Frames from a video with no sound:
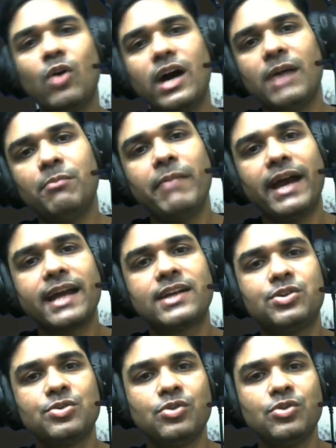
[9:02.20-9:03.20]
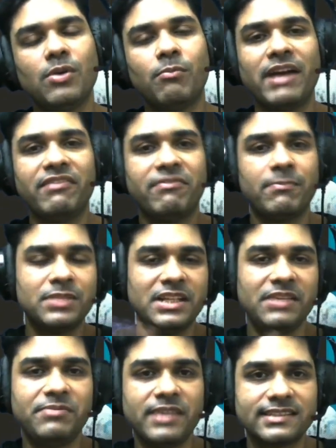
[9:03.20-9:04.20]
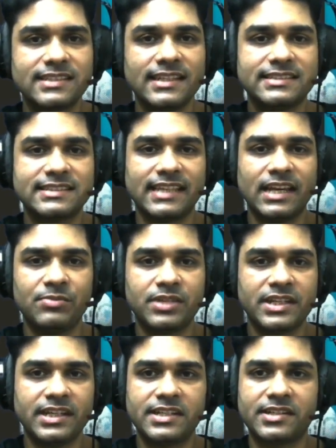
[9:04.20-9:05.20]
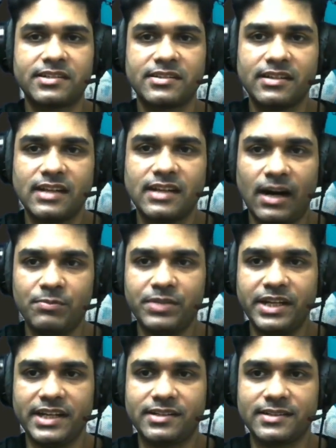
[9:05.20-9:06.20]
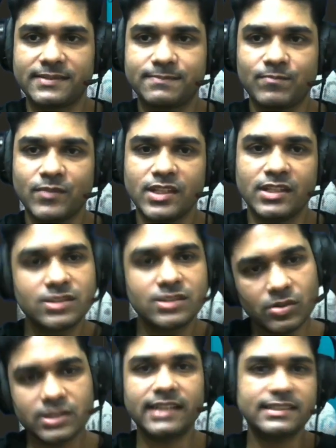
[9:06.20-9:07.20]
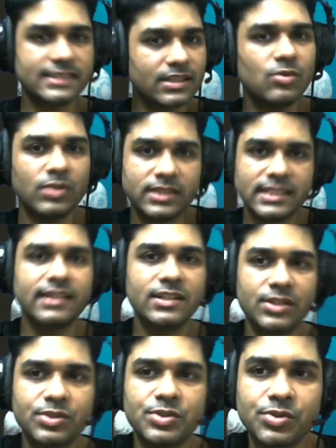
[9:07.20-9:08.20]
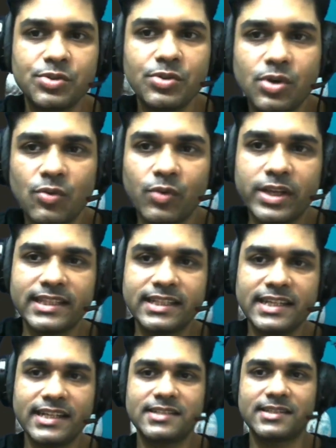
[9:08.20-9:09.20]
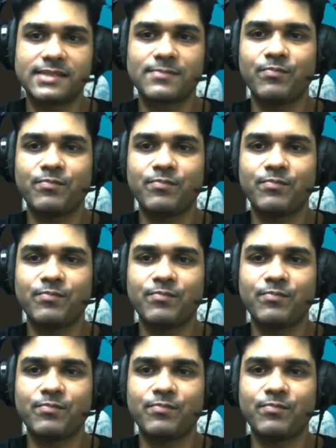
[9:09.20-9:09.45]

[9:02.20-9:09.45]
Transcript: I'm back to my previously saved Git update. So that's the cool thing to do with Git.